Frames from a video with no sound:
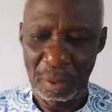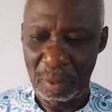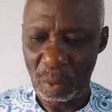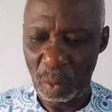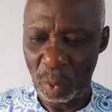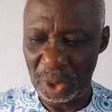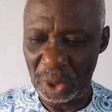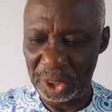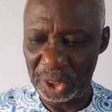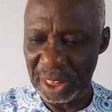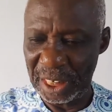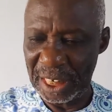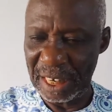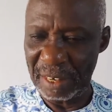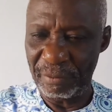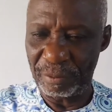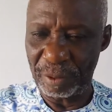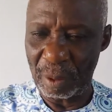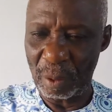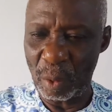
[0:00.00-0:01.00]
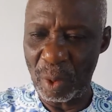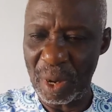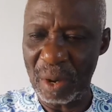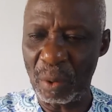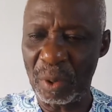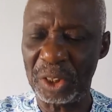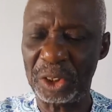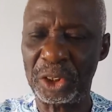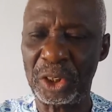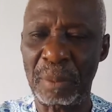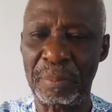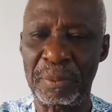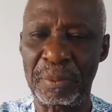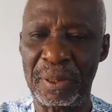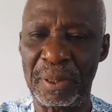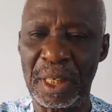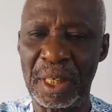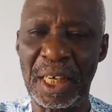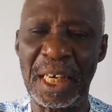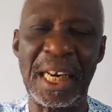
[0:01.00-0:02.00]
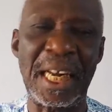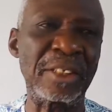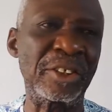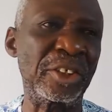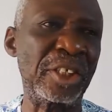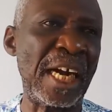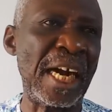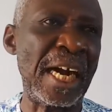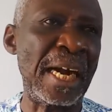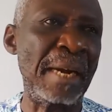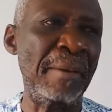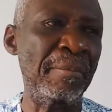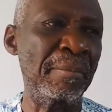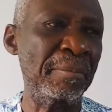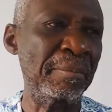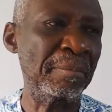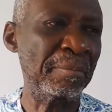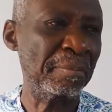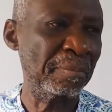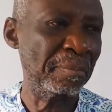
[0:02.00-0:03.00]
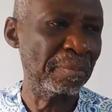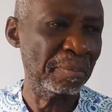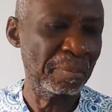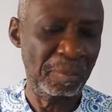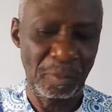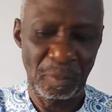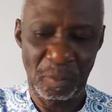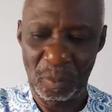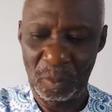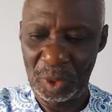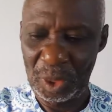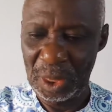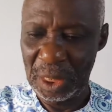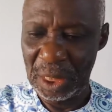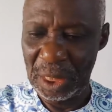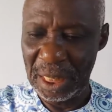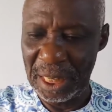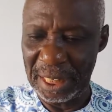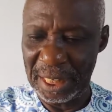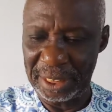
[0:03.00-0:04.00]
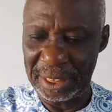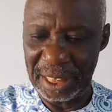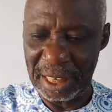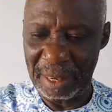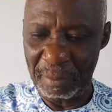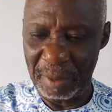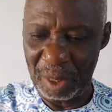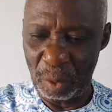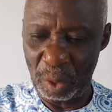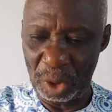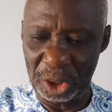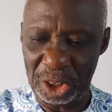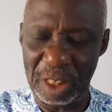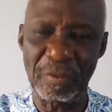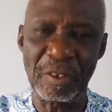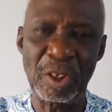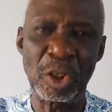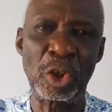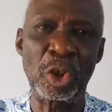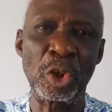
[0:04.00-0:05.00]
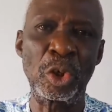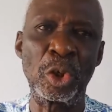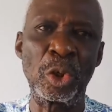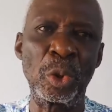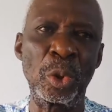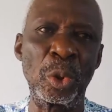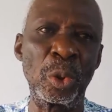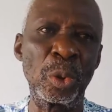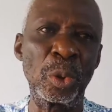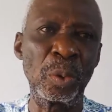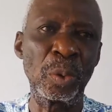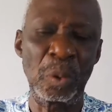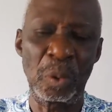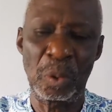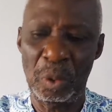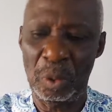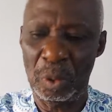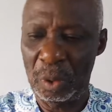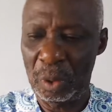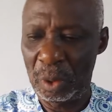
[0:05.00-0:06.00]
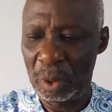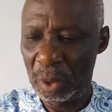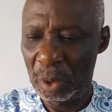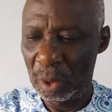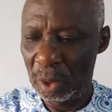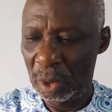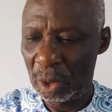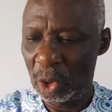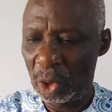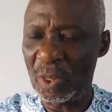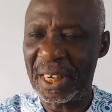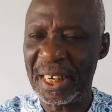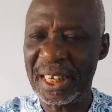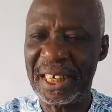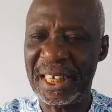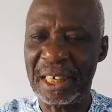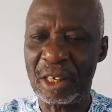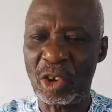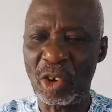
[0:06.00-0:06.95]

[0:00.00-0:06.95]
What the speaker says: where we stopped last time. The assignment was given to you to get the